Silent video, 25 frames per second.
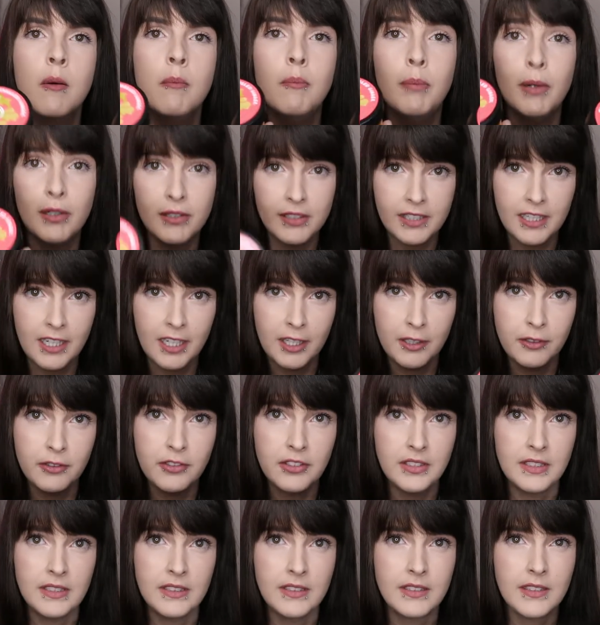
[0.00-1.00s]
body
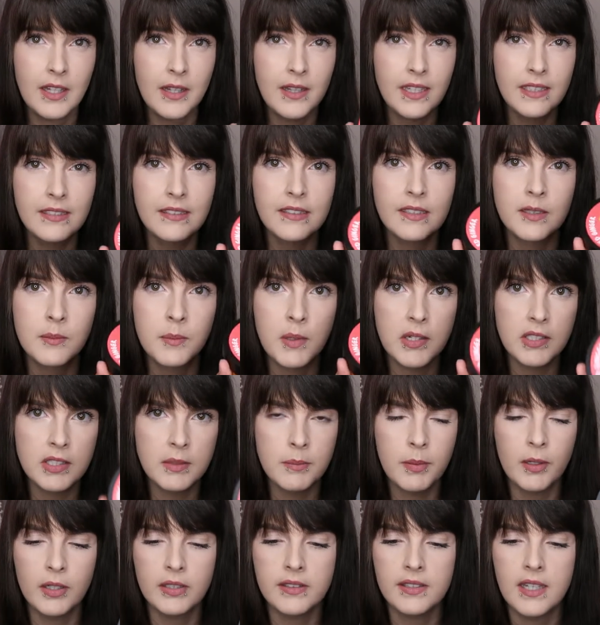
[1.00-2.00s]
lotions. So this is the body
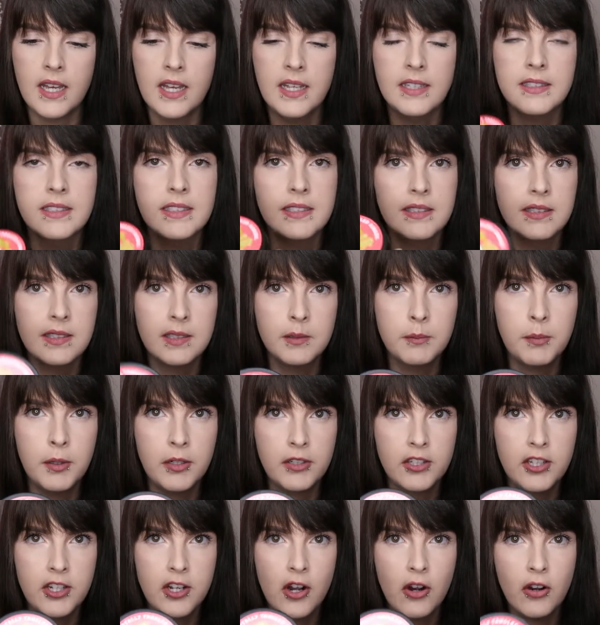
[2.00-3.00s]
butter and this is the
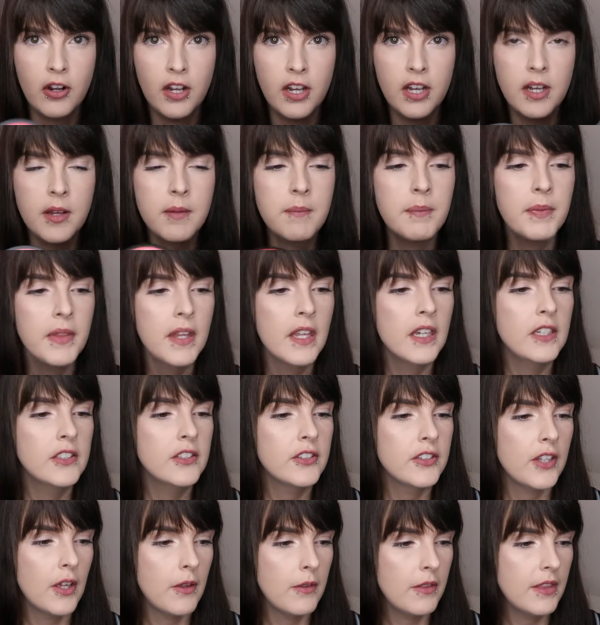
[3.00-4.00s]
body yogurt.
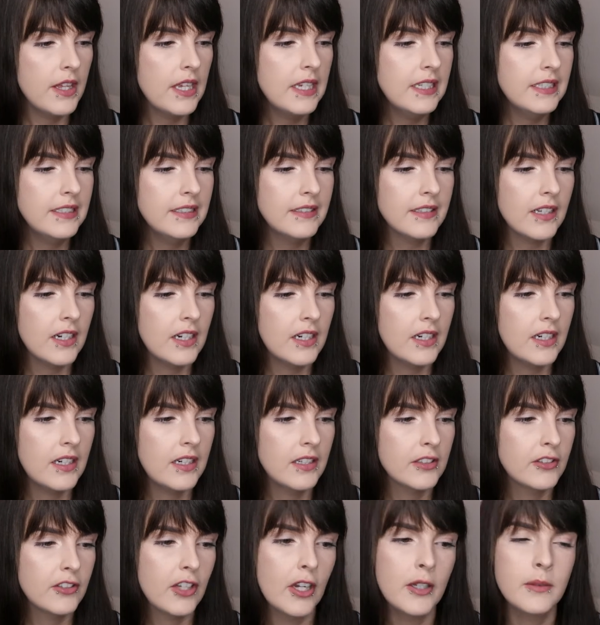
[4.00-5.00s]
So these
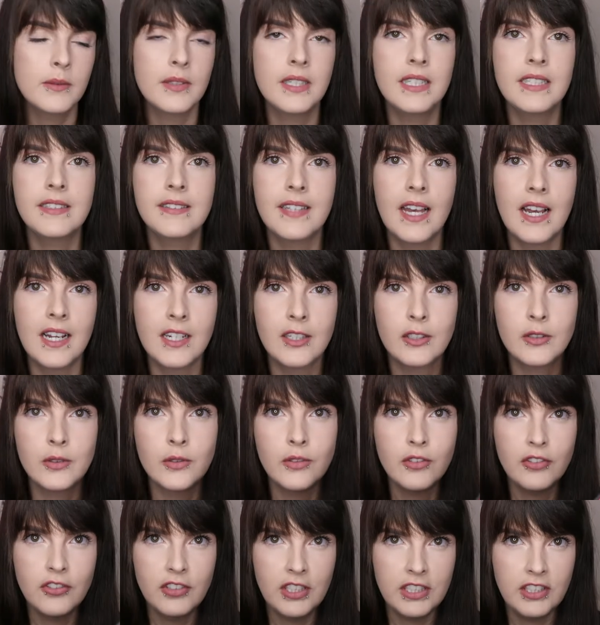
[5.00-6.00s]
are Totally
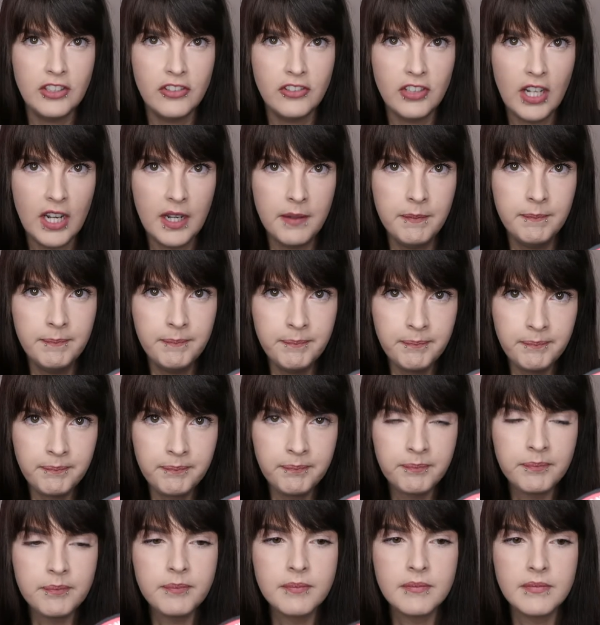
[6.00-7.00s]
Tangled Ginger.
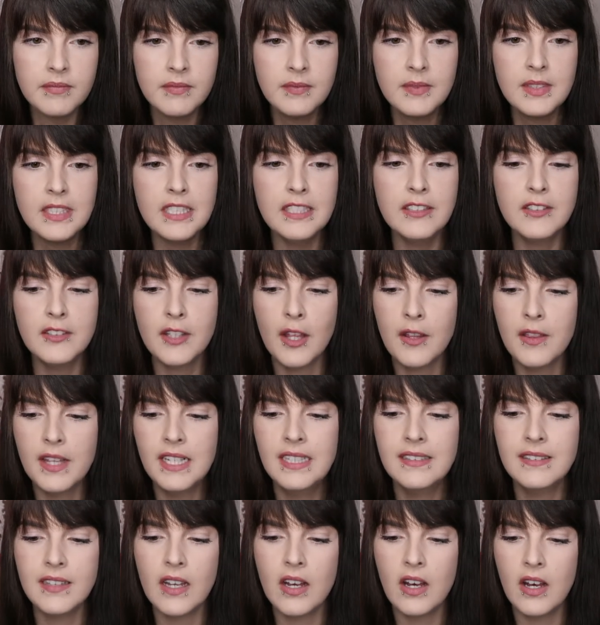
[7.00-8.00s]
So
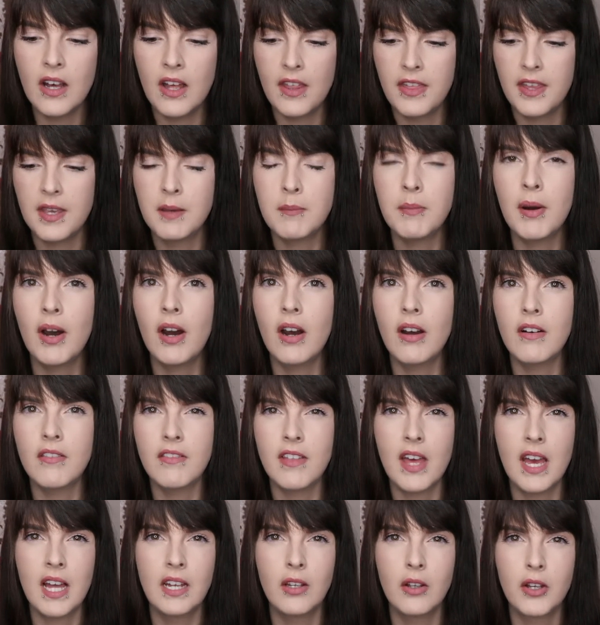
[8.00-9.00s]
these are, I think, part of
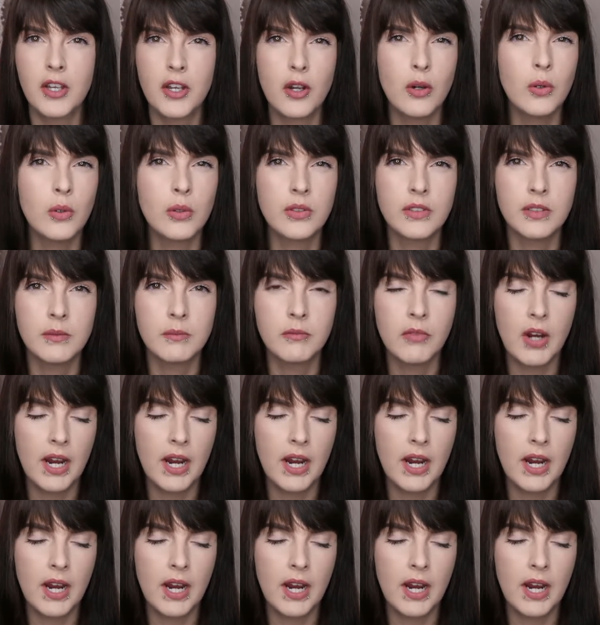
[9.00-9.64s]
their like autumn